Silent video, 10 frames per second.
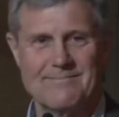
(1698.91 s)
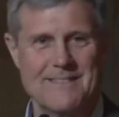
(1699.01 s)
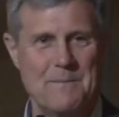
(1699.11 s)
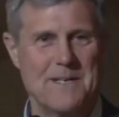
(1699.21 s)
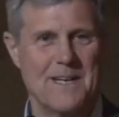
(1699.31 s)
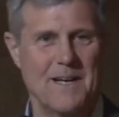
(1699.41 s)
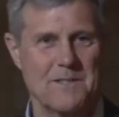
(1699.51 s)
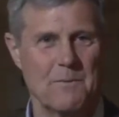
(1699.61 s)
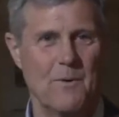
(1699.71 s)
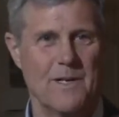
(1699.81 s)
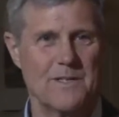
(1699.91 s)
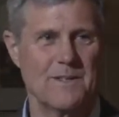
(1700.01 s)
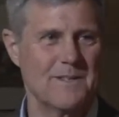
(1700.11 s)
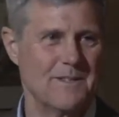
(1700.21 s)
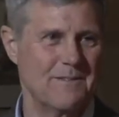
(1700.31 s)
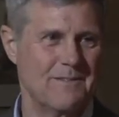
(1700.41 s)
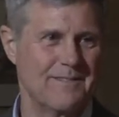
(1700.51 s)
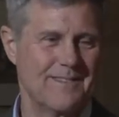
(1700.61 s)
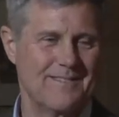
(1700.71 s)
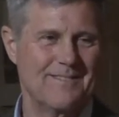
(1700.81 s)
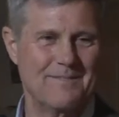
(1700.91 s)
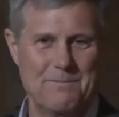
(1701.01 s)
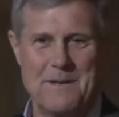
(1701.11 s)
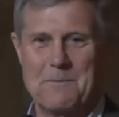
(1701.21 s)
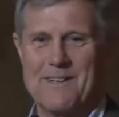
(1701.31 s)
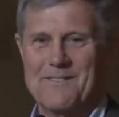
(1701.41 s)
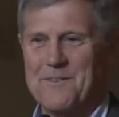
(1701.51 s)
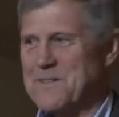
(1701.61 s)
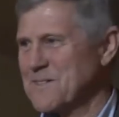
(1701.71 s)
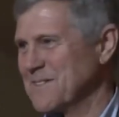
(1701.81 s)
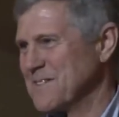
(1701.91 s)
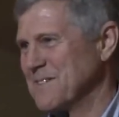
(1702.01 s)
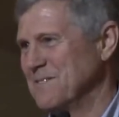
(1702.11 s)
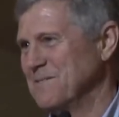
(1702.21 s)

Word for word: maybe take some questions if people have questions.